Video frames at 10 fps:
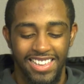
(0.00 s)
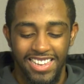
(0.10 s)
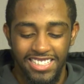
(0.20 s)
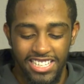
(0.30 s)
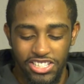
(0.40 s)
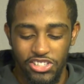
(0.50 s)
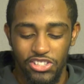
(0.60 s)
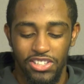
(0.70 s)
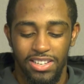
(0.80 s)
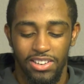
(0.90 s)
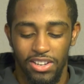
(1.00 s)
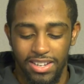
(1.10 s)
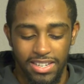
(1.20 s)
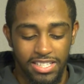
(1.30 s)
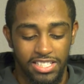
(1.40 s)
Teachers
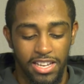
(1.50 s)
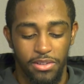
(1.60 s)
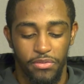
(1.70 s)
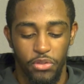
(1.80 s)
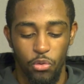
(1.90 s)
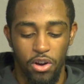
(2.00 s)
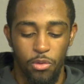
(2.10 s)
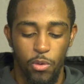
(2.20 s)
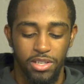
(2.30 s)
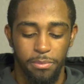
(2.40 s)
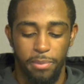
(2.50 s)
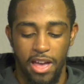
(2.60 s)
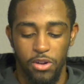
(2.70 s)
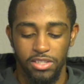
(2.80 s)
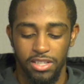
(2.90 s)
looking to shed a few unwanted
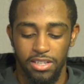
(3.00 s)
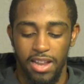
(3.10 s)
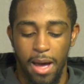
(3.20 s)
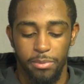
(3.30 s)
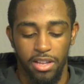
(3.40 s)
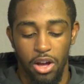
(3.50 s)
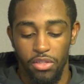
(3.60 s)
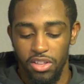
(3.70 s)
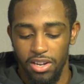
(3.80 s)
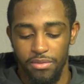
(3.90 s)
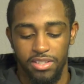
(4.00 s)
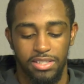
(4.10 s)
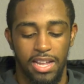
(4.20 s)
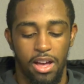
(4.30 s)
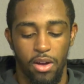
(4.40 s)
pounds and adopt a healthier living
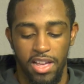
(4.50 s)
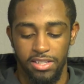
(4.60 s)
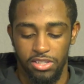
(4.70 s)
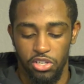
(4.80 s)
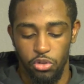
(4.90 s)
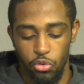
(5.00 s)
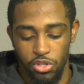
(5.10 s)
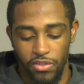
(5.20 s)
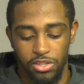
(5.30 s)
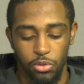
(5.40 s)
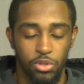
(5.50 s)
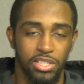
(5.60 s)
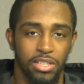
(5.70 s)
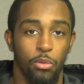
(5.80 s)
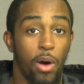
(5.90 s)
style as your New Year's
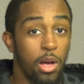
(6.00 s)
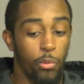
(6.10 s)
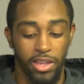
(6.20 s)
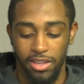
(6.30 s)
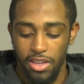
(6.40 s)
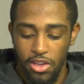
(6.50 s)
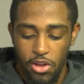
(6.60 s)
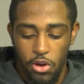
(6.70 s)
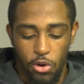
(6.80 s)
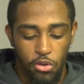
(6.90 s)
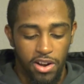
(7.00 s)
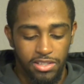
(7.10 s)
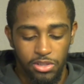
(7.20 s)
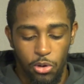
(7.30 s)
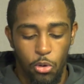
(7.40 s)
resolution. Why wait?
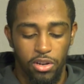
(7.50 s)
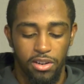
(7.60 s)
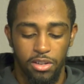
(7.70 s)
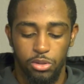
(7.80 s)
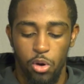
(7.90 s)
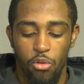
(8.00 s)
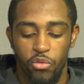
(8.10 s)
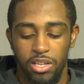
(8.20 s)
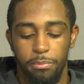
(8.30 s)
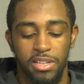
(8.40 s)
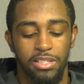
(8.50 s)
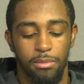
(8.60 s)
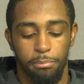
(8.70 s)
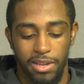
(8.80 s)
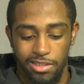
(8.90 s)
Oakcrest is holding a 12-week
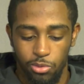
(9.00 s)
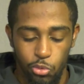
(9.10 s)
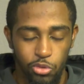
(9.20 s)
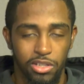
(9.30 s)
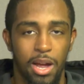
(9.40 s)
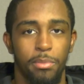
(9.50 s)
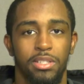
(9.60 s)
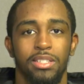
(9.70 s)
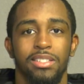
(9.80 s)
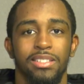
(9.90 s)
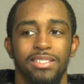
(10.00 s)
Biggest Loser competition.